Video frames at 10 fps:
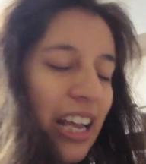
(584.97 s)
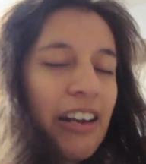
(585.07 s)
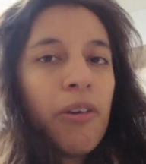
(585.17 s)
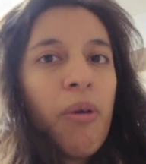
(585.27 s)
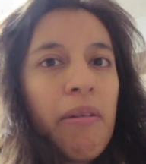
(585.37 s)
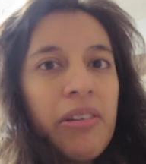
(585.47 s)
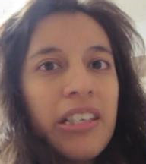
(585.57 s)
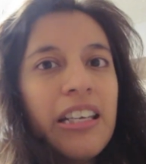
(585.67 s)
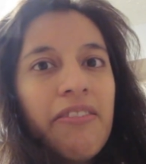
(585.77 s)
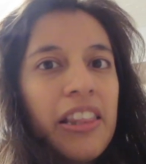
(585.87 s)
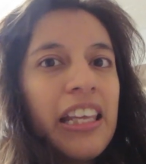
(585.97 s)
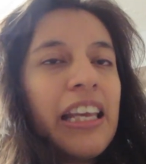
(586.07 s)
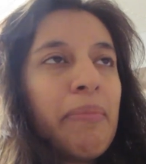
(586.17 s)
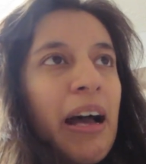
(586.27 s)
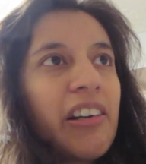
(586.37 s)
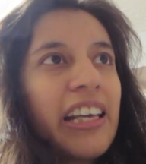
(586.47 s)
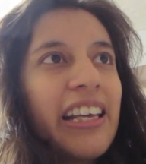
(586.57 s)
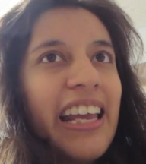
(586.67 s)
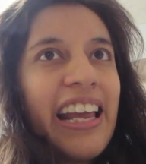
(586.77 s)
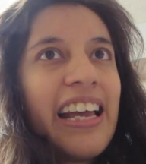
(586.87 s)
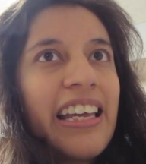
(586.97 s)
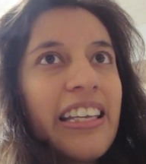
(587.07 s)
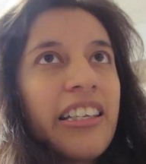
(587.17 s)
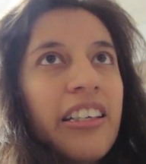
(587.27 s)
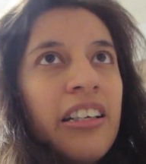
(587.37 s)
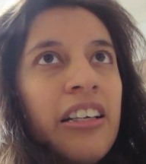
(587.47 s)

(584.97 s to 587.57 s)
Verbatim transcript: I don't know why we just didn't even think about it and